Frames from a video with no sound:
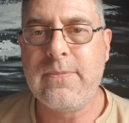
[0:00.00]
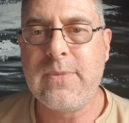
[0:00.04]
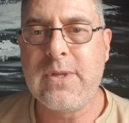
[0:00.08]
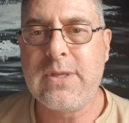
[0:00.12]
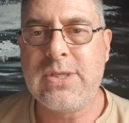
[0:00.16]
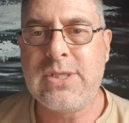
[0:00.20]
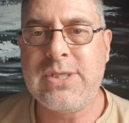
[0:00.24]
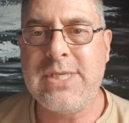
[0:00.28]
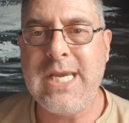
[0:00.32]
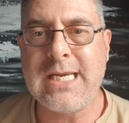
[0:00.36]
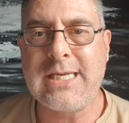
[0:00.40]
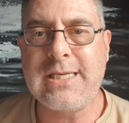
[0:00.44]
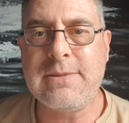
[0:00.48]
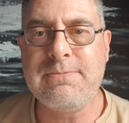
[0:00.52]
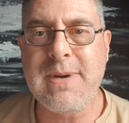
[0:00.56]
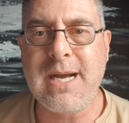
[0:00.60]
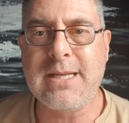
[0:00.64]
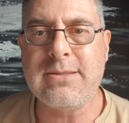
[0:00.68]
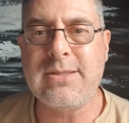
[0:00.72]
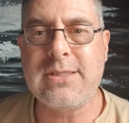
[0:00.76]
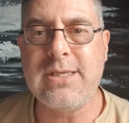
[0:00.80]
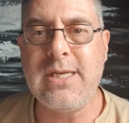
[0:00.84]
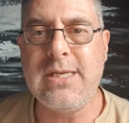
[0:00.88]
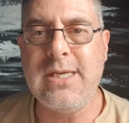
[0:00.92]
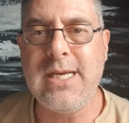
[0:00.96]
6
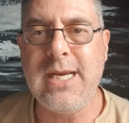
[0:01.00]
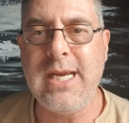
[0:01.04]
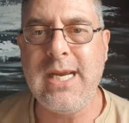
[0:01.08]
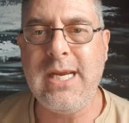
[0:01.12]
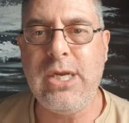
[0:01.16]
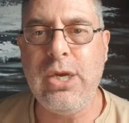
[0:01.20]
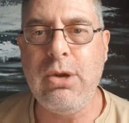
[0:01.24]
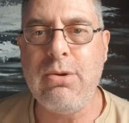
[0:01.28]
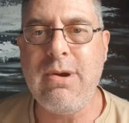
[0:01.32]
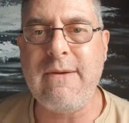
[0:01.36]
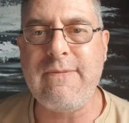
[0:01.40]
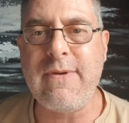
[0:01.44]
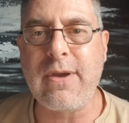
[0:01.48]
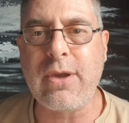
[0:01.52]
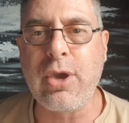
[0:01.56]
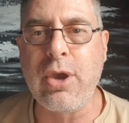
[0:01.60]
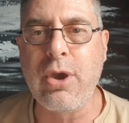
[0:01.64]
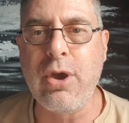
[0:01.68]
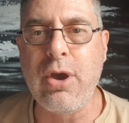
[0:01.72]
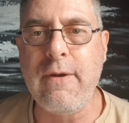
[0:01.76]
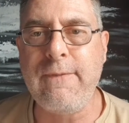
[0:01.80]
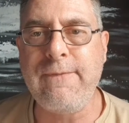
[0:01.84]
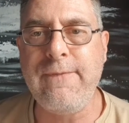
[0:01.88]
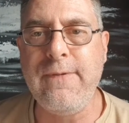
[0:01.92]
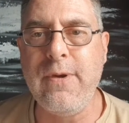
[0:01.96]
months a year you have a
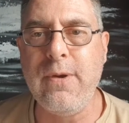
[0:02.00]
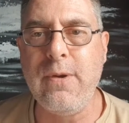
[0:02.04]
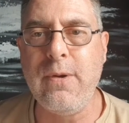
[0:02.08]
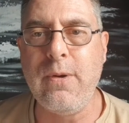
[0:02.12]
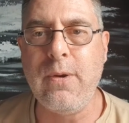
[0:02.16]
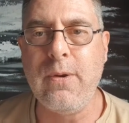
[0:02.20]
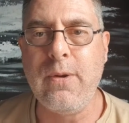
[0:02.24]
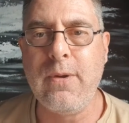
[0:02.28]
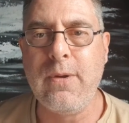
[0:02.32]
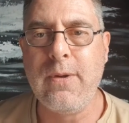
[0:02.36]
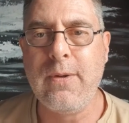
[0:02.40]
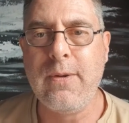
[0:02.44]
curfew